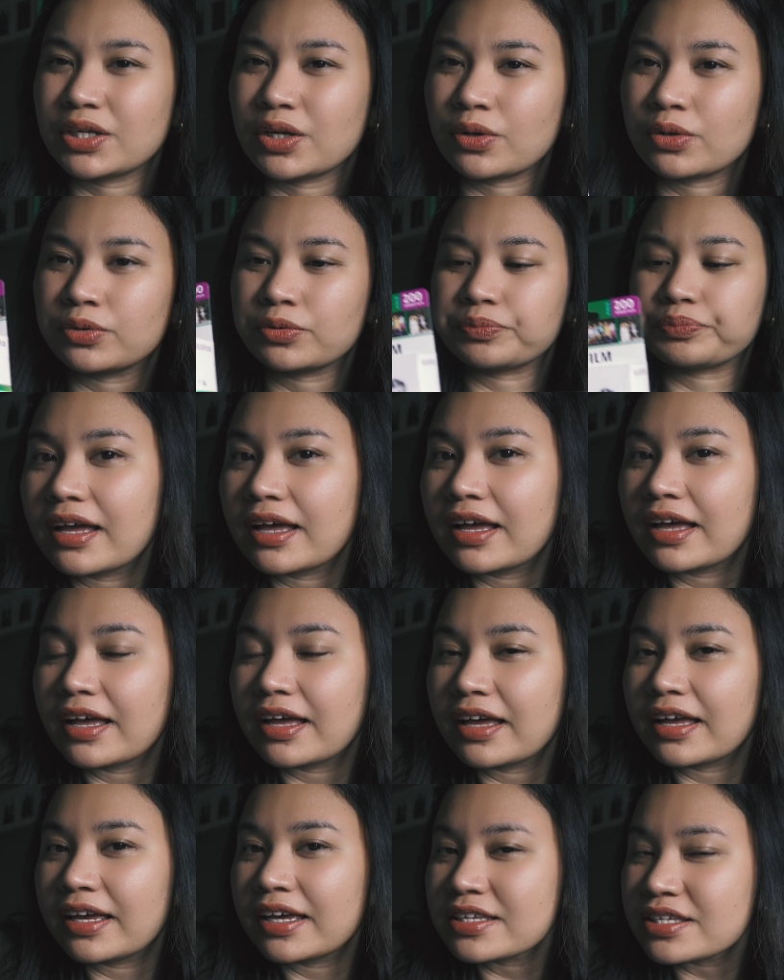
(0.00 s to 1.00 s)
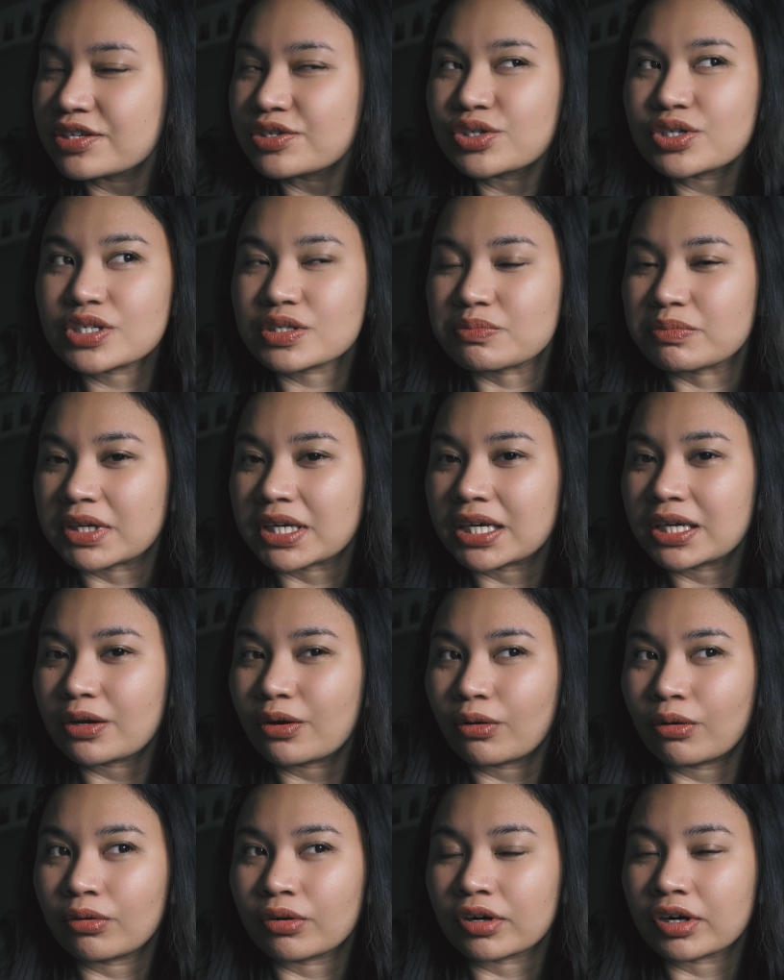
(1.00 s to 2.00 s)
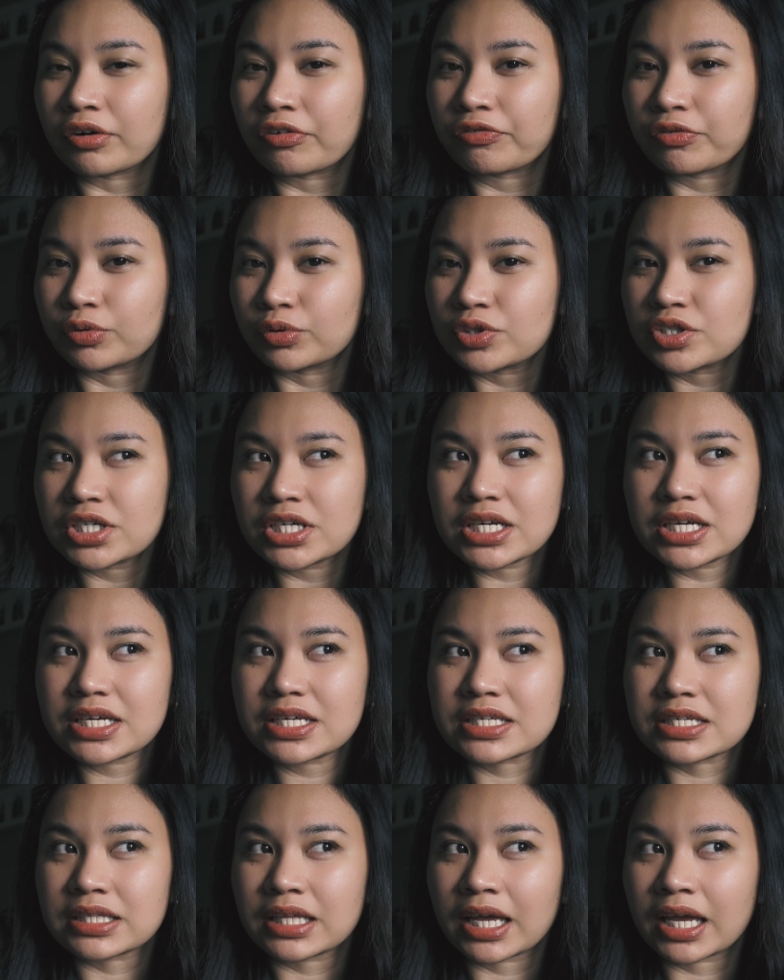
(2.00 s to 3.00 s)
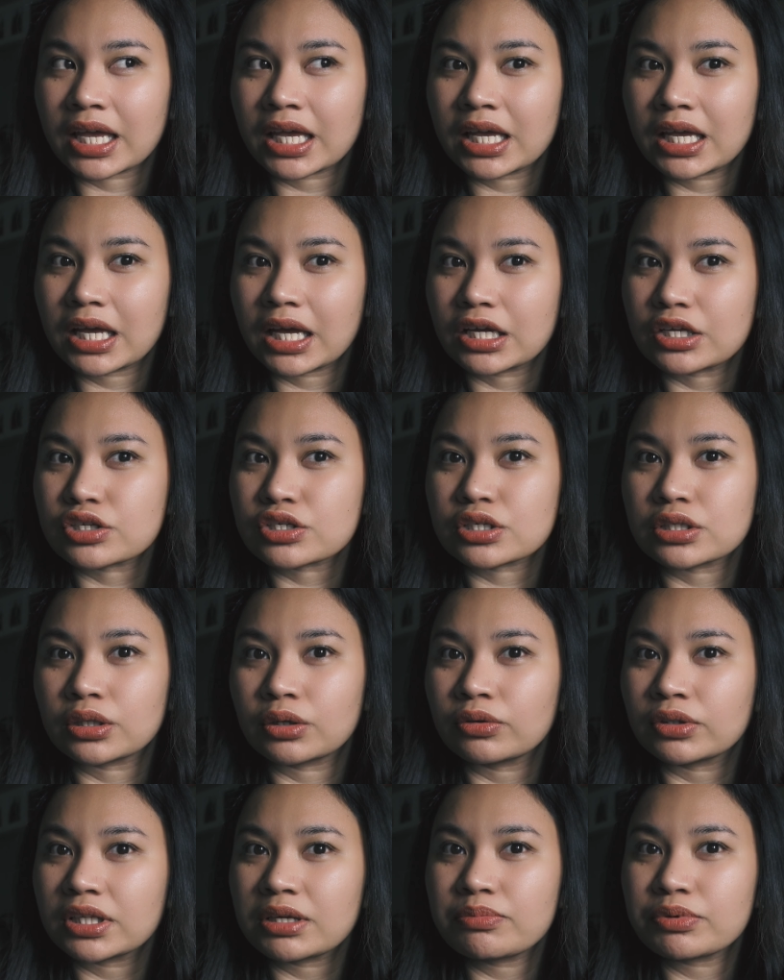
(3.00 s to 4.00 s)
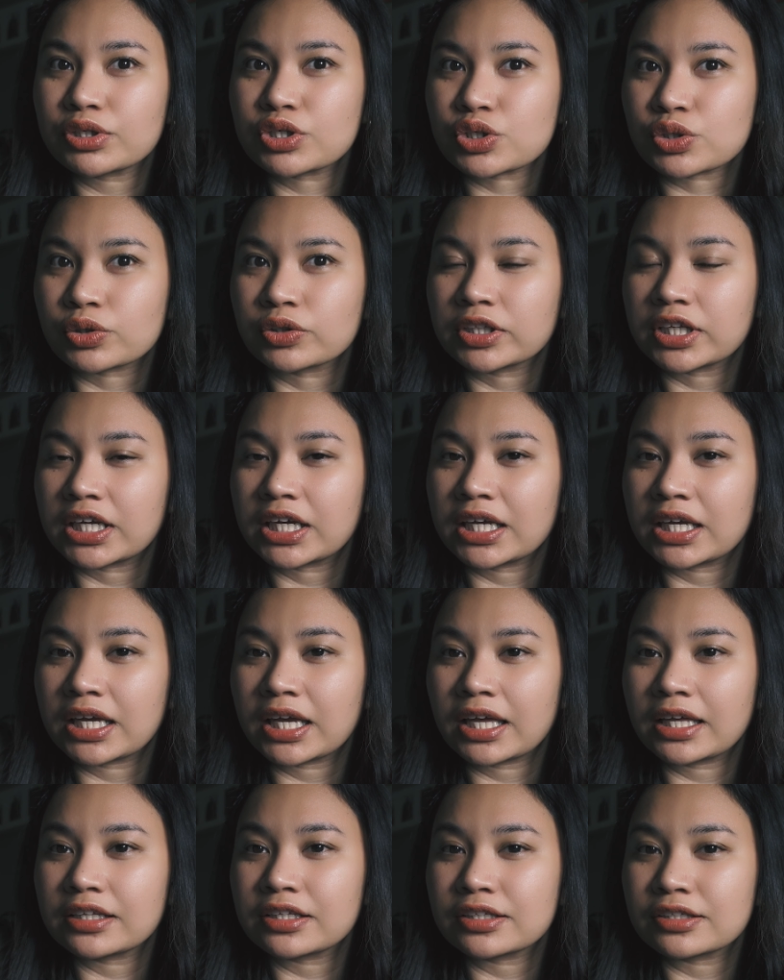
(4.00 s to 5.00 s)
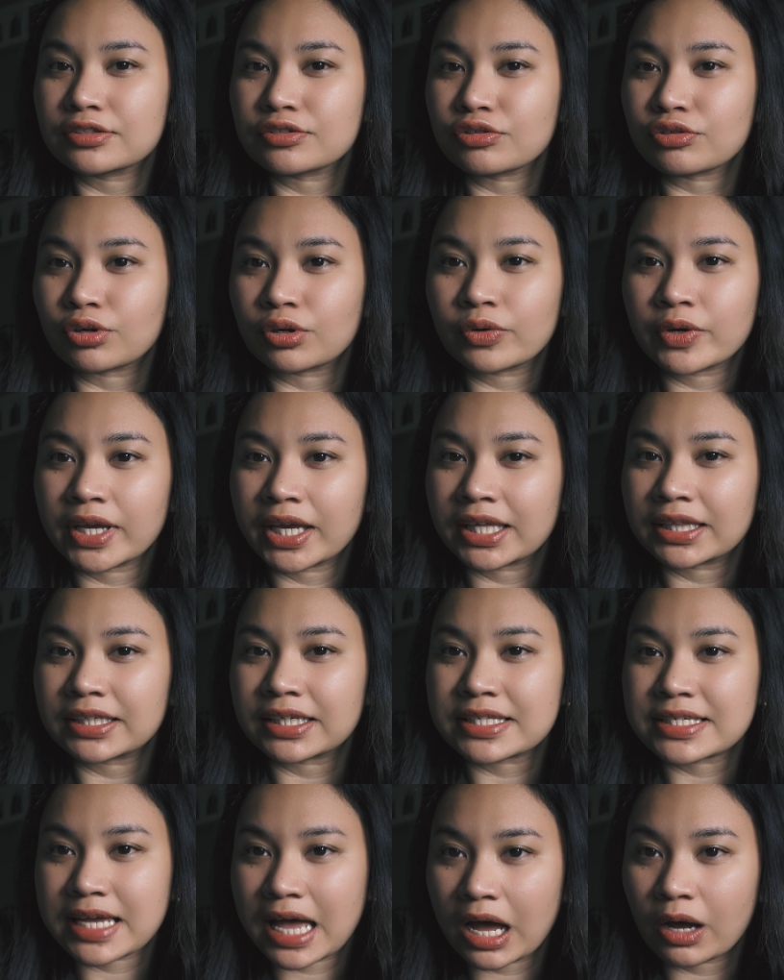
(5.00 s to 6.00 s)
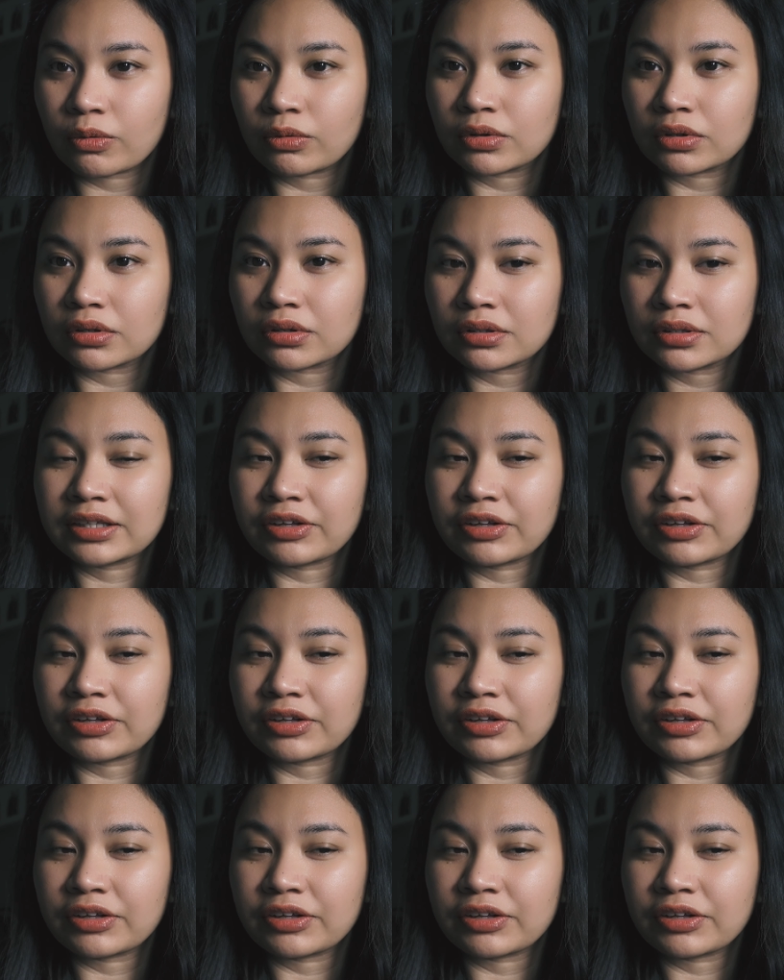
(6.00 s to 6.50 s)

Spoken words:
note, is it just me or Fuji is like slowly but surely throwing in the towel?